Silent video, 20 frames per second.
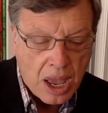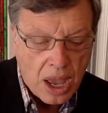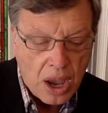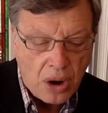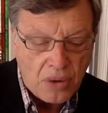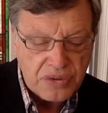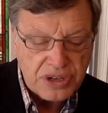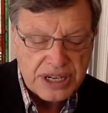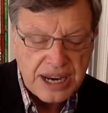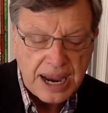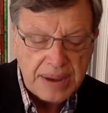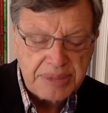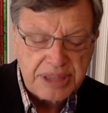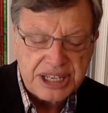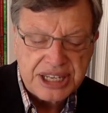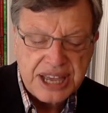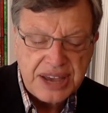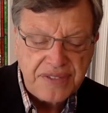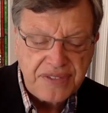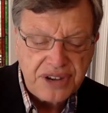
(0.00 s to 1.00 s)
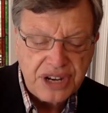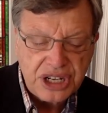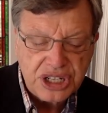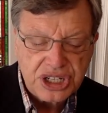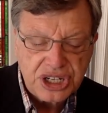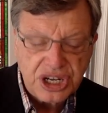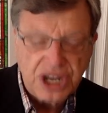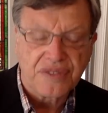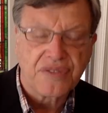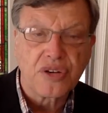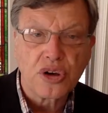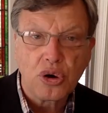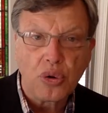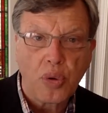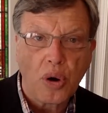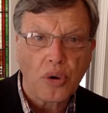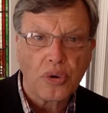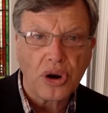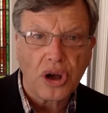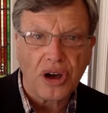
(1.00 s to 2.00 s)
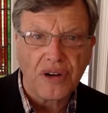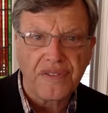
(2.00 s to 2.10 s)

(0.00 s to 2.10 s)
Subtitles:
Over time, the definition of, quote,